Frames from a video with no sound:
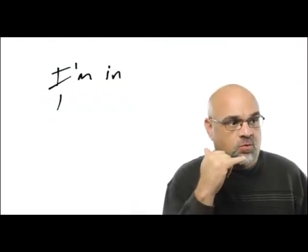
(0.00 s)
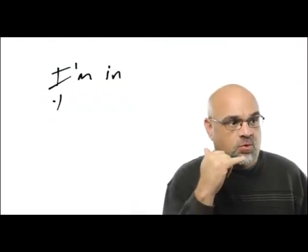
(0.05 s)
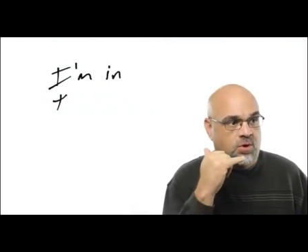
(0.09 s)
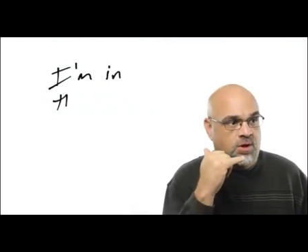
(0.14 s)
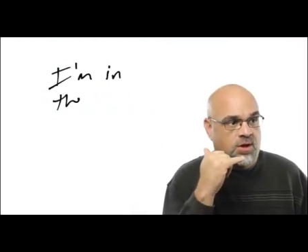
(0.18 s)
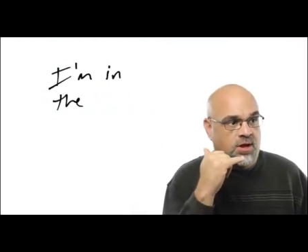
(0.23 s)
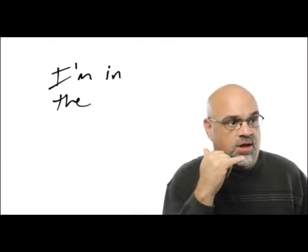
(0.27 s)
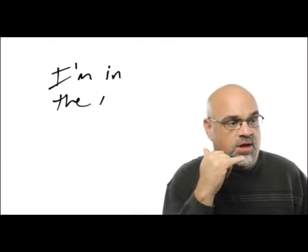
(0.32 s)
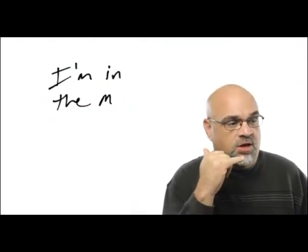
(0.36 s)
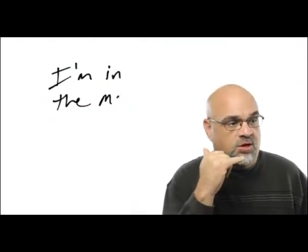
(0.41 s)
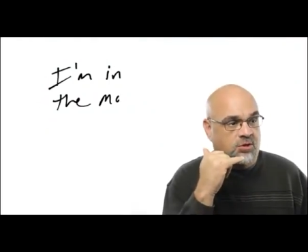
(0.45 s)

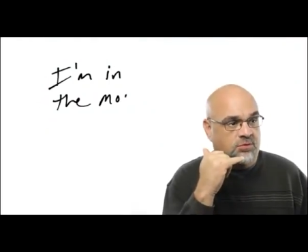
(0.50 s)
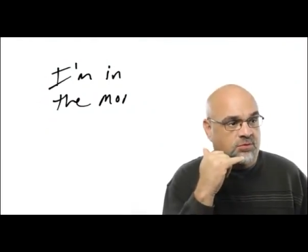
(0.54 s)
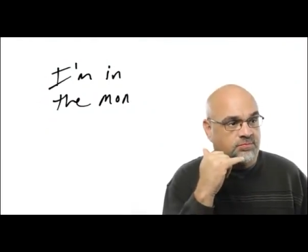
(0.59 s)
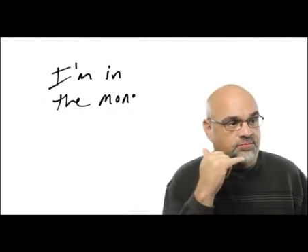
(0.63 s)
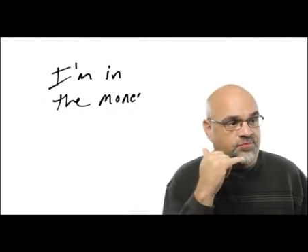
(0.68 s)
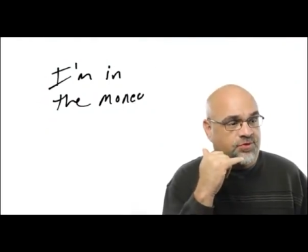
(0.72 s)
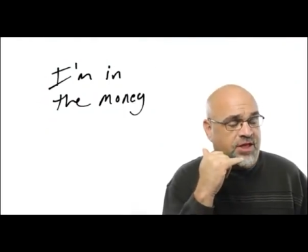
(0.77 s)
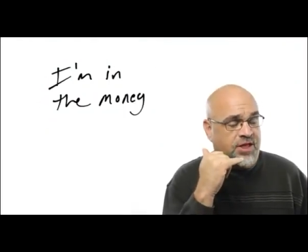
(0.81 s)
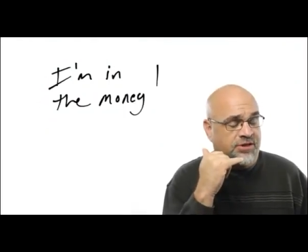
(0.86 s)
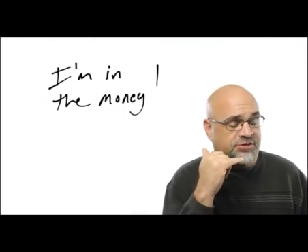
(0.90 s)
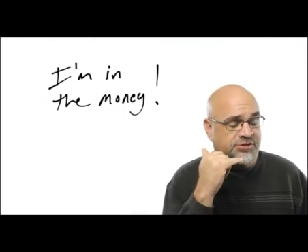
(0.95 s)
Well,
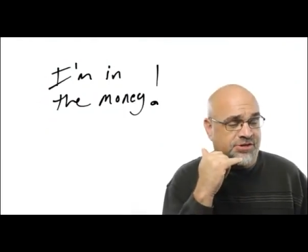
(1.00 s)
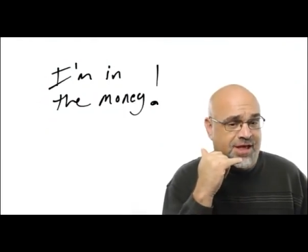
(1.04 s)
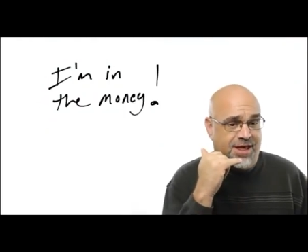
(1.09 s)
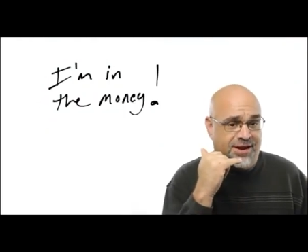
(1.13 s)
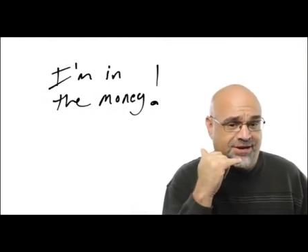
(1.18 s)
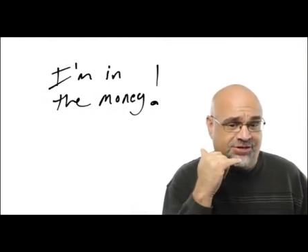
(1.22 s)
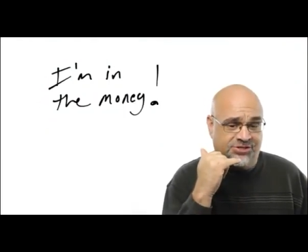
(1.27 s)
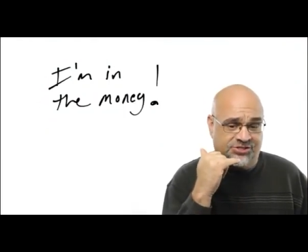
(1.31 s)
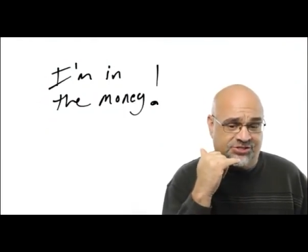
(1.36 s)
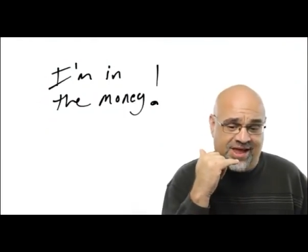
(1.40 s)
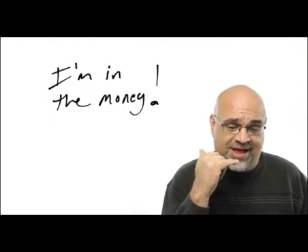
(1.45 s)
that's
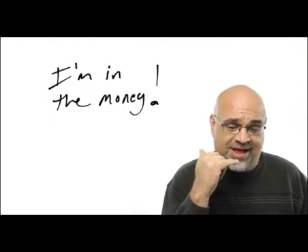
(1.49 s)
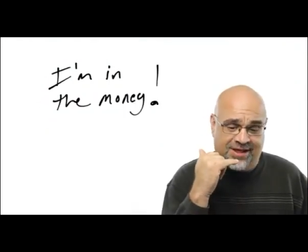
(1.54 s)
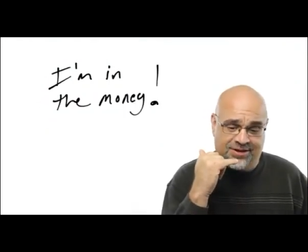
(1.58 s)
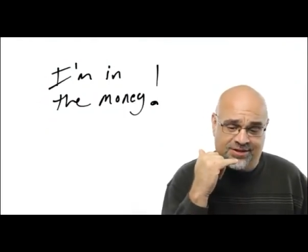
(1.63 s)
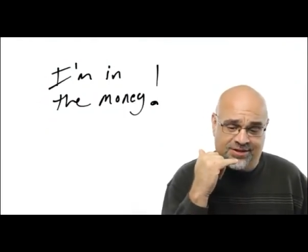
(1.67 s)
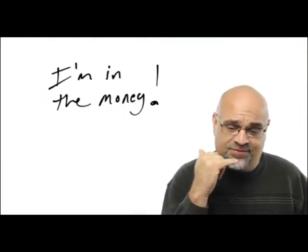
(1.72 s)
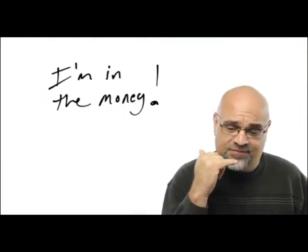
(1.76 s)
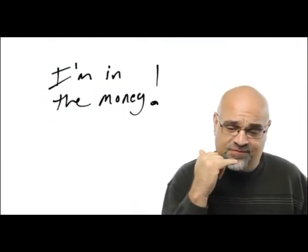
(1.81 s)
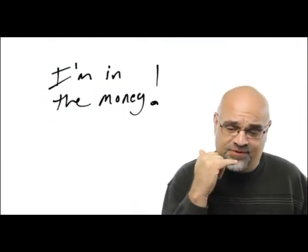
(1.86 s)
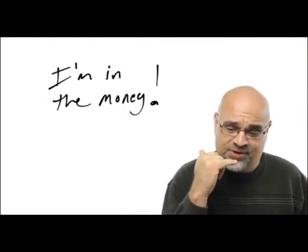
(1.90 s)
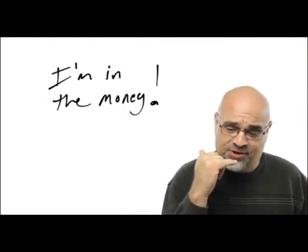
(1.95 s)
not
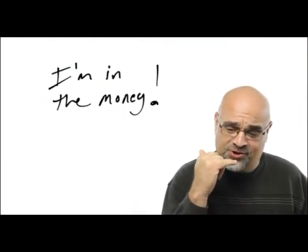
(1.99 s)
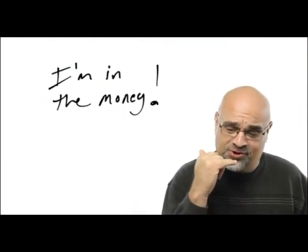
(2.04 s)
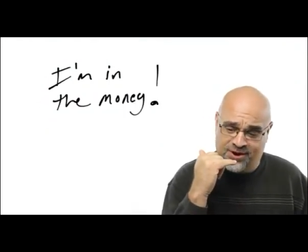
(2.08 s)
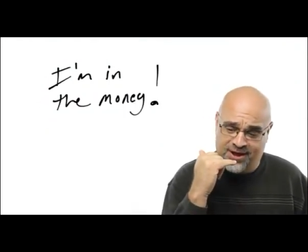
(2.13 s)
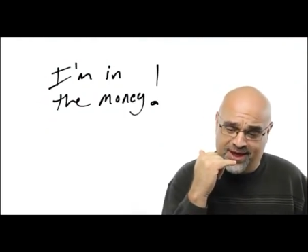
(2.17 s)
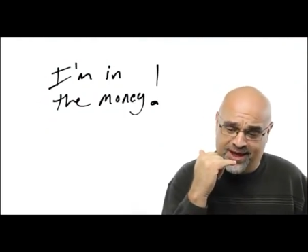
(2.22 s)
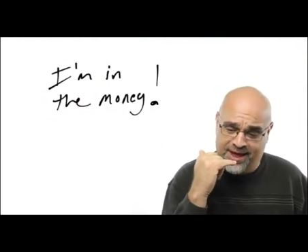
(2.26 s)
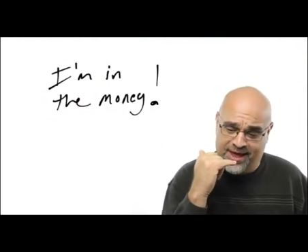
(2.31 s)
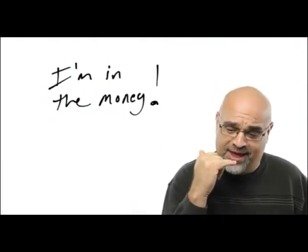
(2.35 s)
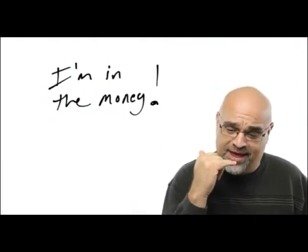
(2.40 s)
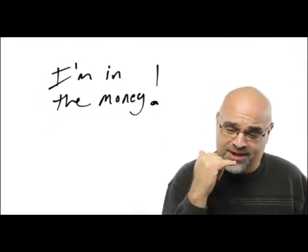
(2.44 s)
exactly the figure
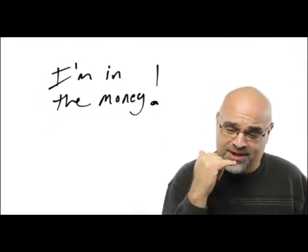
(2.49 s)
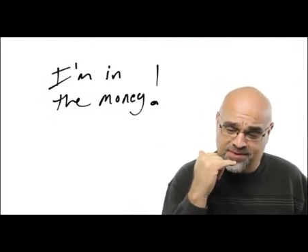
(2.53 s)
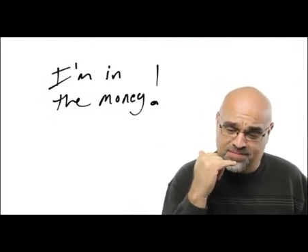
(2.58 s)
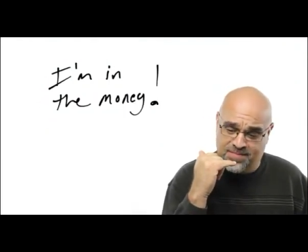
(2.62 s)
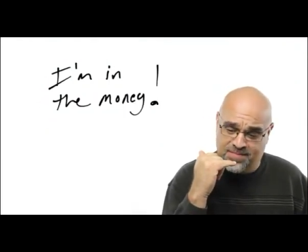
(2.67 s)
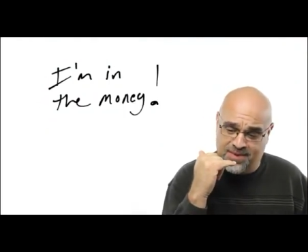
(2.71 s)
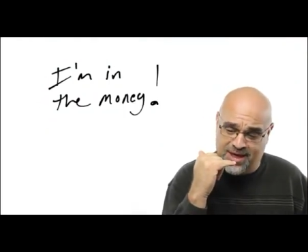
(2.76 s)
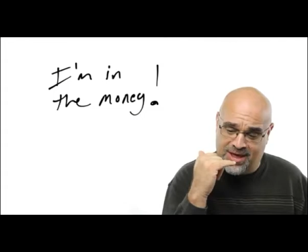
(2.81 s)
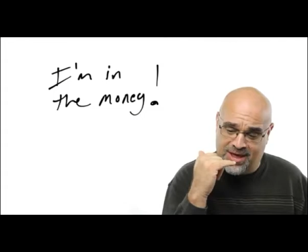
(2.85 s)
I had in